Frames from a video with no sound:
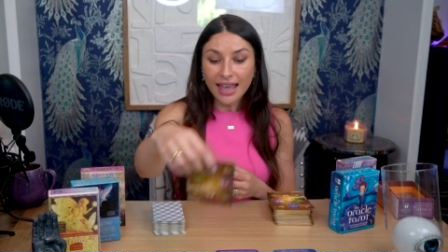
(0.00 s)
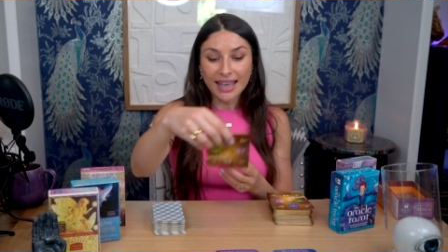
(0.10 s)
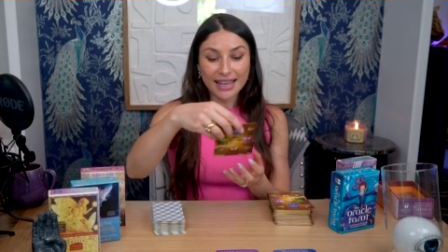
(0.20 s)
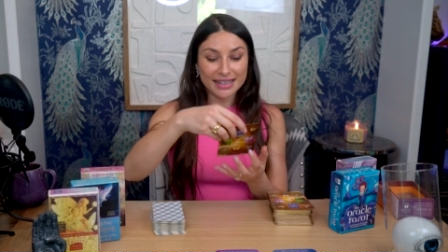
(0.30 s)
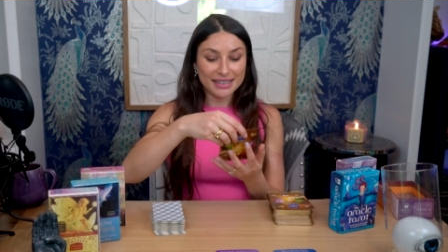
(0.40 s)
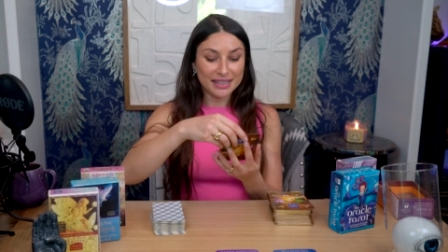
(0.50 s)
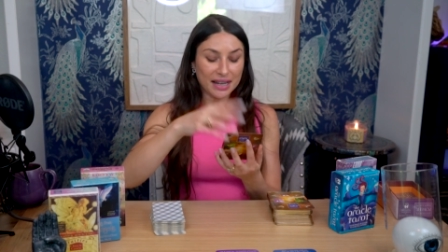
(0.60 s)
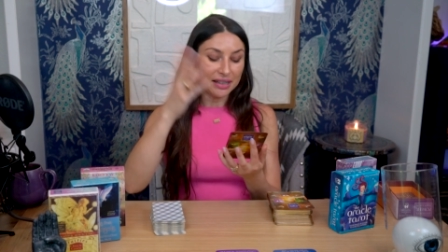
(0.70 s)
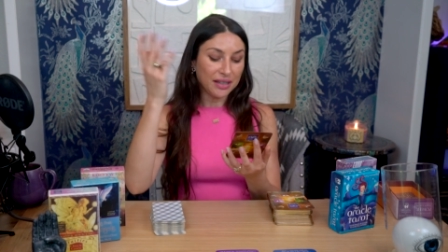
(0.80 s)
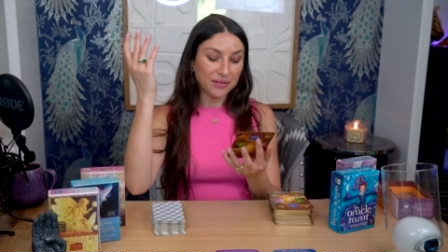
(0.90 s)
And
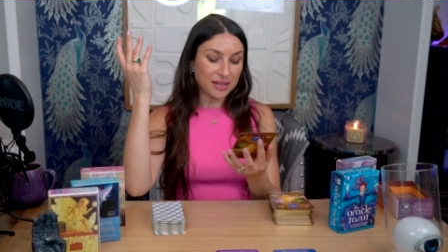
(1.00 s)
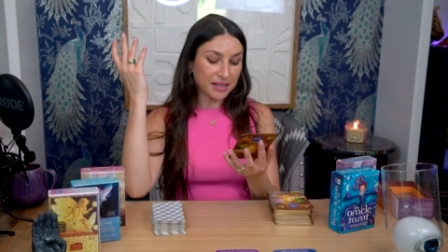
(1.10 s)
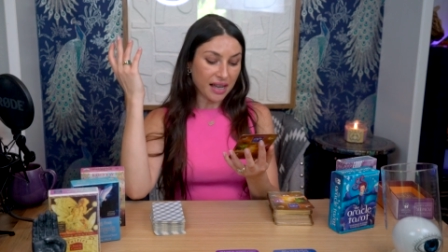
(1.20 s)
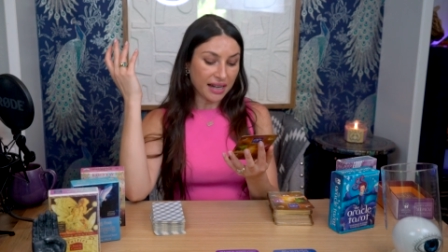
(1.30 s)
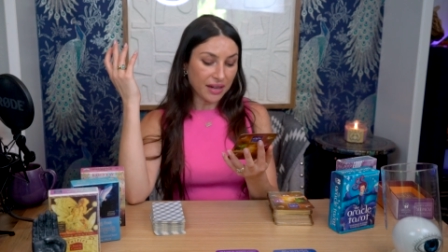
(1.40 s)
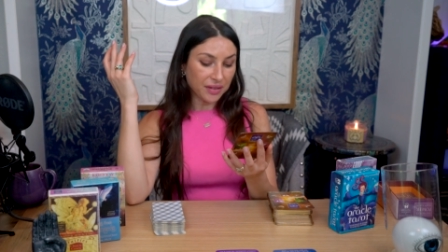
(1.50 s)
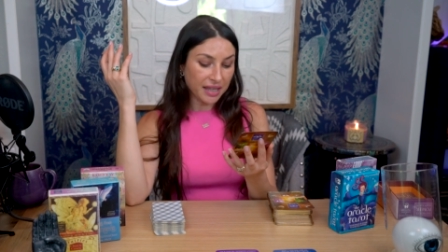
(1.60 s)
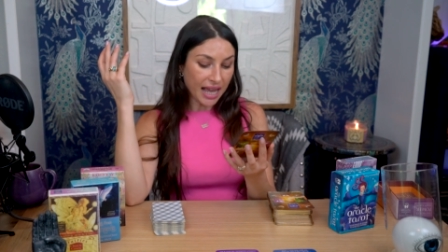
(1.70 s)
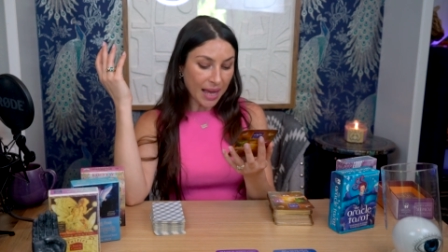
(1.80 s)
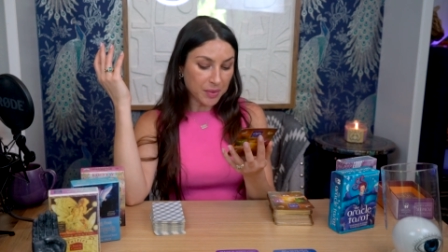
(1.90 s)
I love this card.
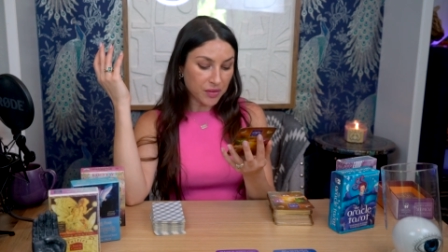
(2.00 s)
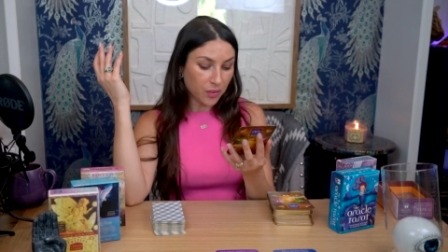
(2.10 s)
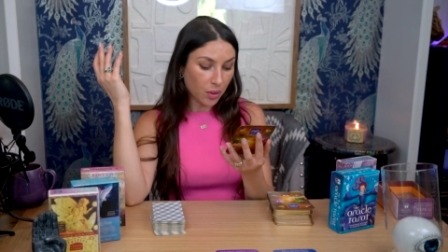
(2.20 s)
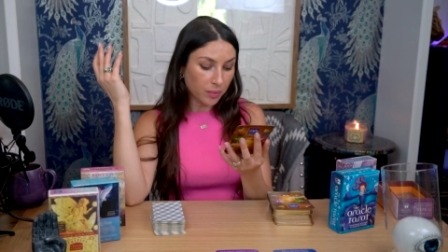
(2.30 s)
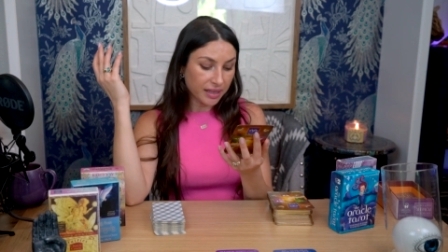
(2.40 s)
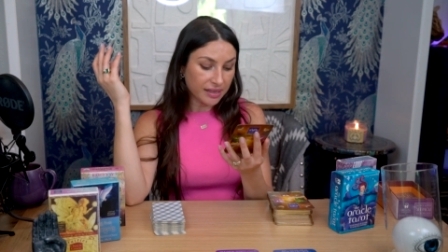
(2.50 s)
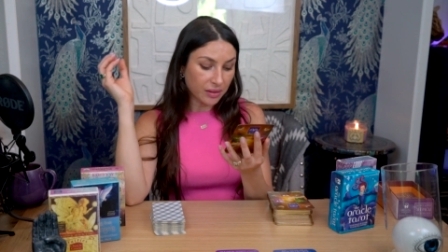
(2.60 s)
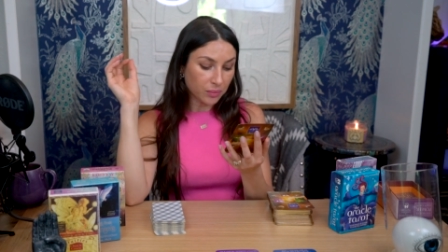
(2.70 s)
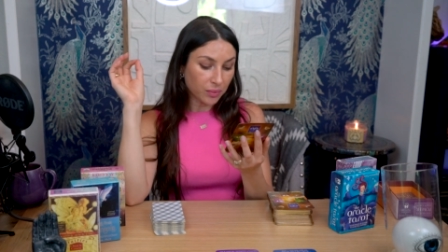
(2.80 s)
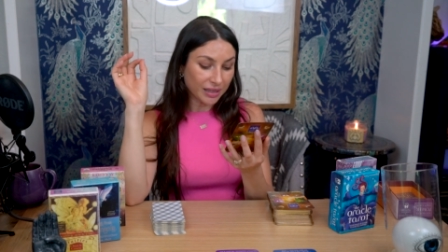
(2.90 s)
Everything happens for a
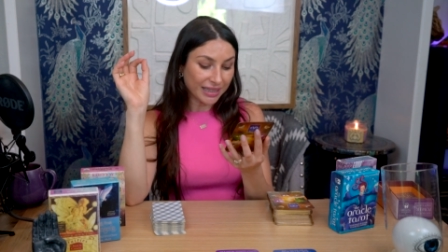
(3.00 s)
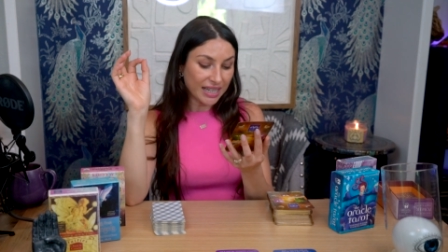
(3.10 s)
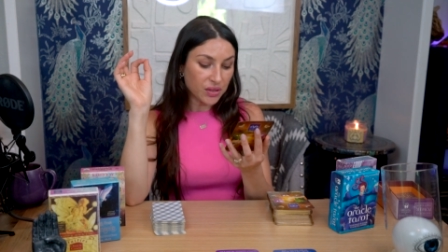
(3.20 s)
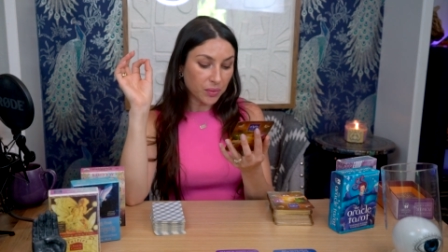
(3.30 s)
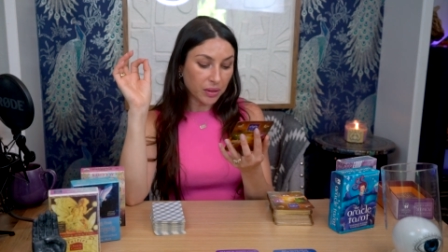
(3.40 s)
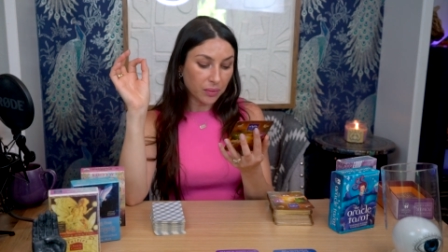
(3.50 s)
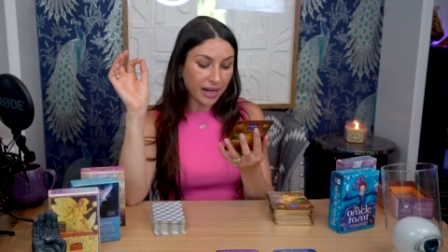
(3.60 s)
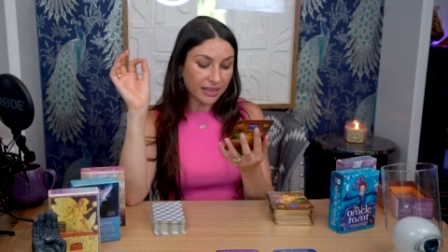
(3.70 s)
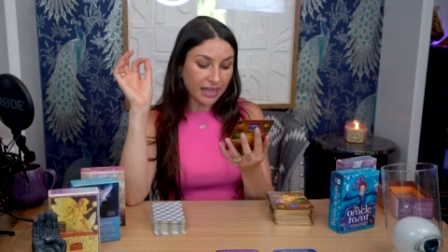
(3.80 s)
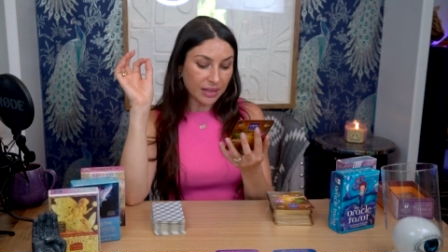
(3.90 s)
reason. Release
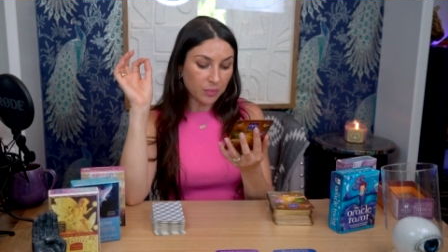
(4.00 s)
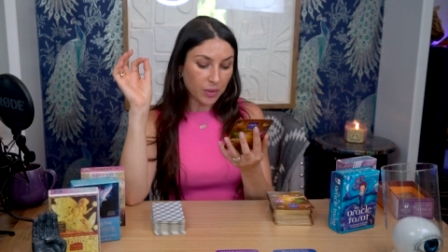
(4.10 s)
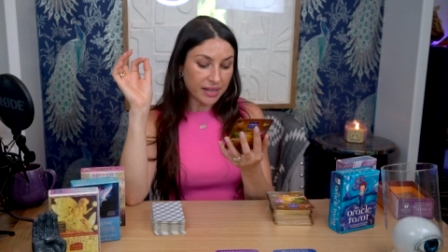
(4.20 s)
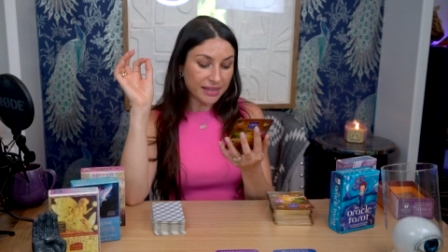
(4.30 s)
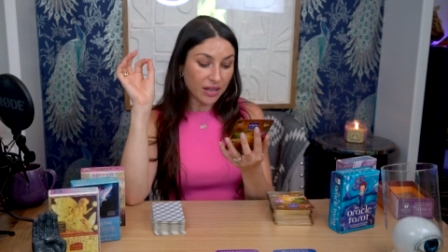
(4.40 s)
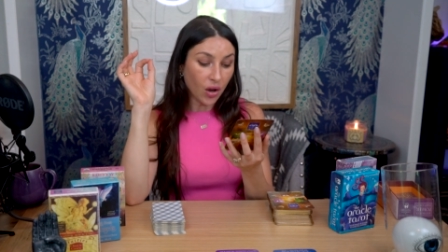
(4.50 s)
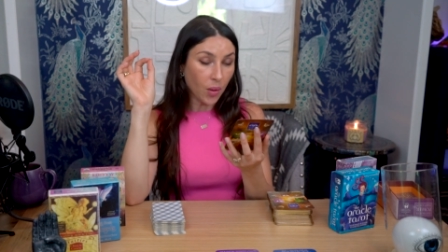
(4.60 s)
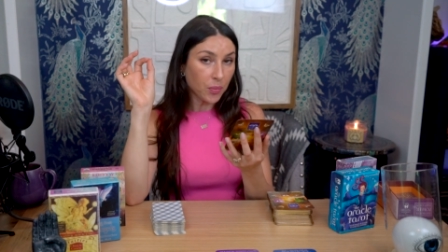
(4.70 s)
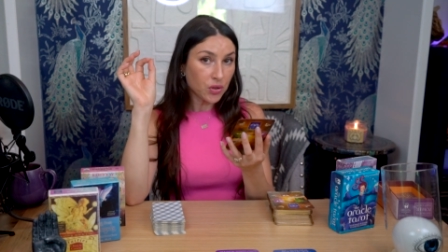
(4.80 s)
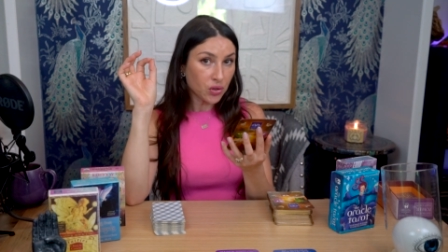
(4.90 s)
regret and embrace the
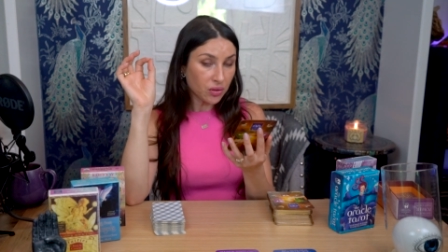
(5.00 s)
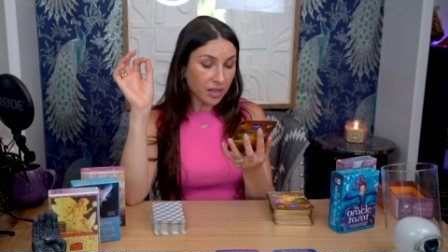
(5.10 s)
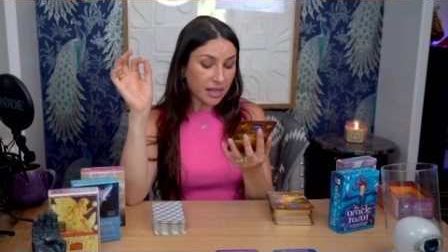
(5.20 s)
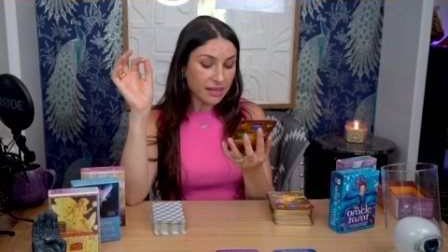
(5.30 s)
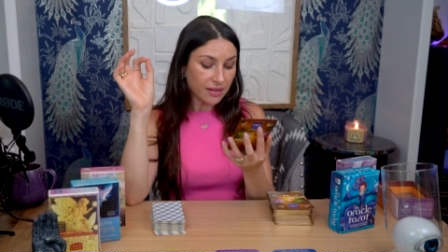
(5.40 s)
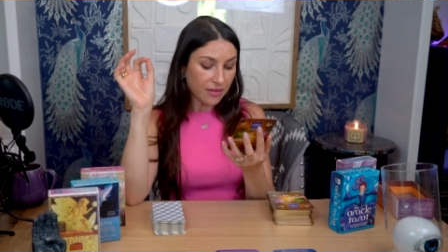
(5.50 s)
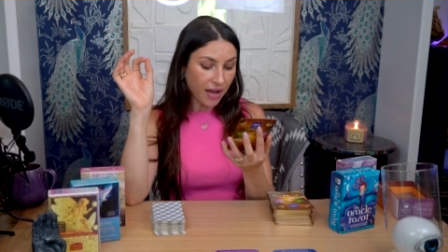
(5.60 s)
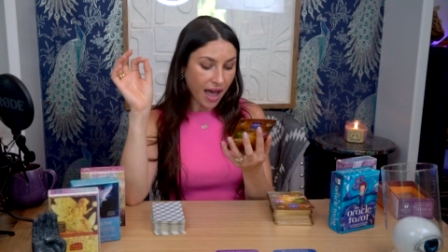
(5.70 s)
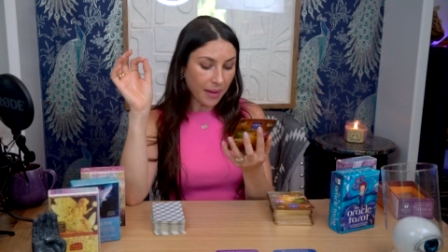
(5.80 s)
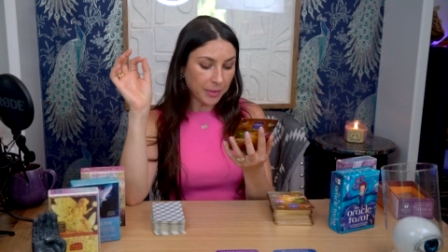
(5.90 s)
opportunities of
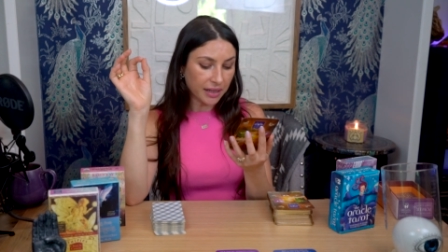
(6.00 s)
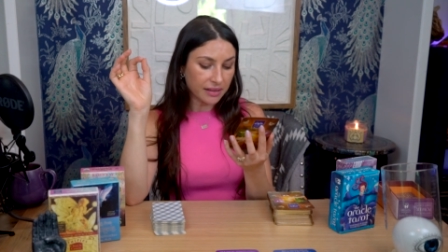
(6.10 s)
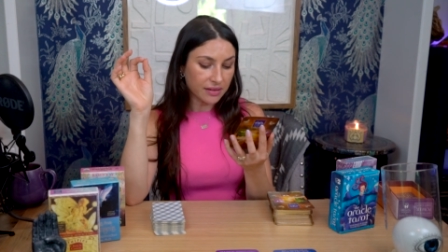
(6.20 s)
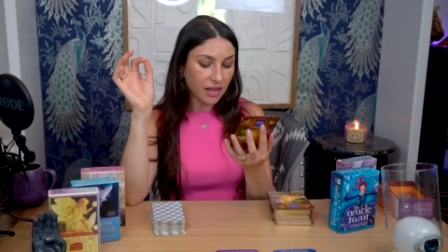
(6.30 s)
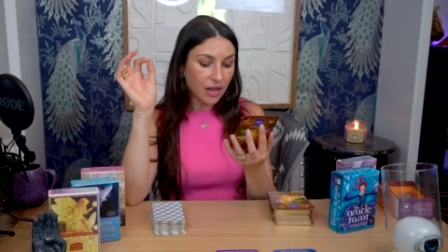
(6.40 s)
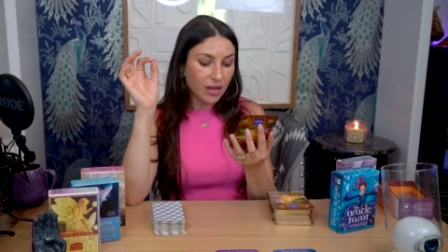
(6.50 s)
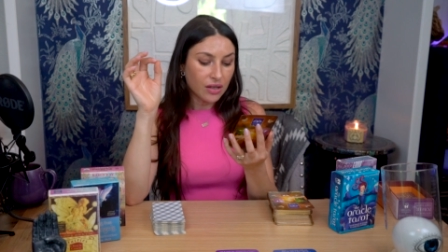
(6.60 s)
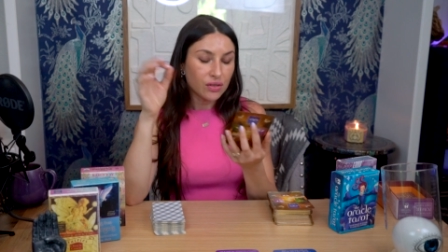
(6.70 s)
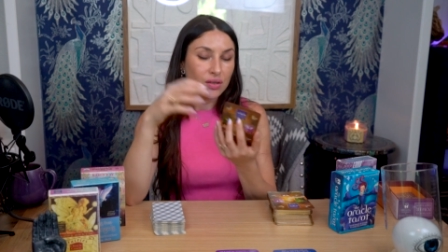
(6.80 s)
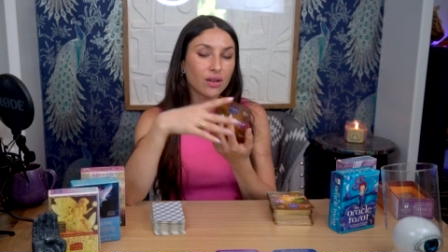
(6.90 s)
happiness.
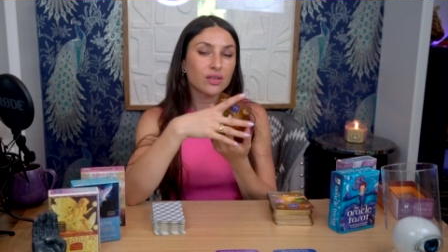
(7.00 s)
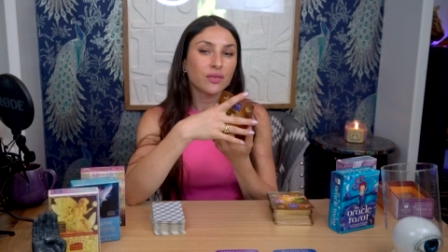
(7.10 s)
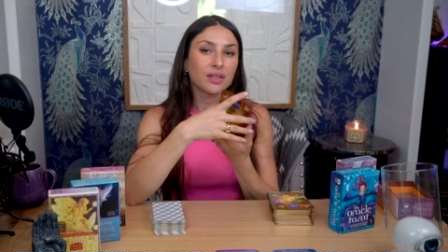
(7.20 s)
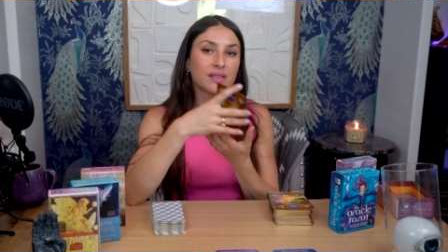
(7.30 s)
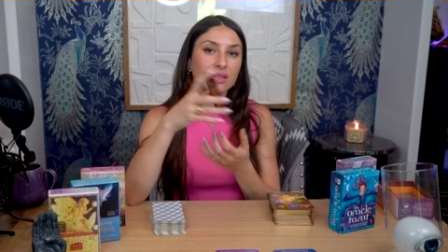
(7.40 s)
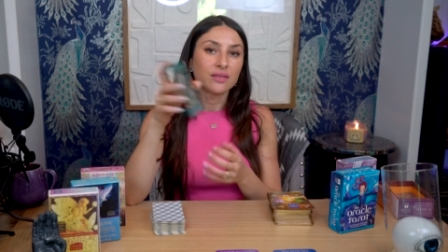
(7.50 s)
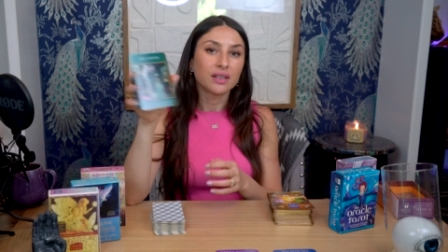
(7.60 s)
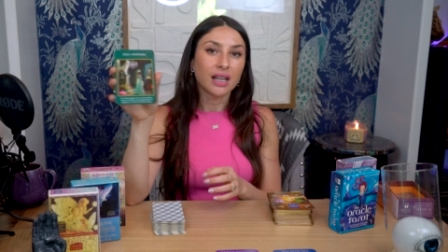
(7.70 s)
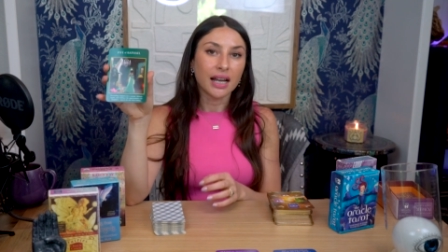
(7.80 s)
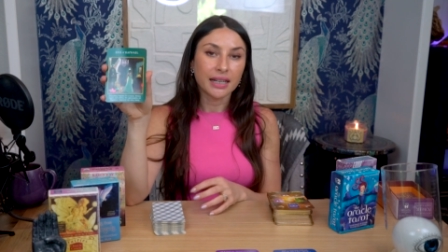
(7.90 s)
Search for the silver
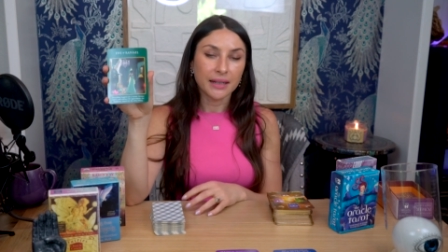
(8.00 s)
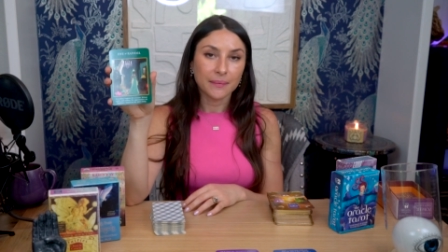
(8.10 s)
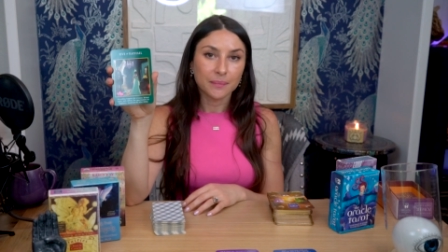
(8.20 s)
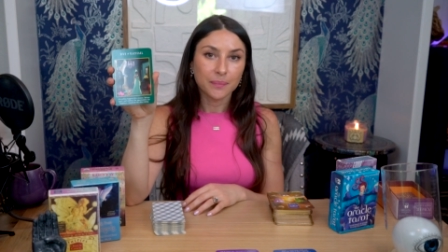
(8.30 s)
lining.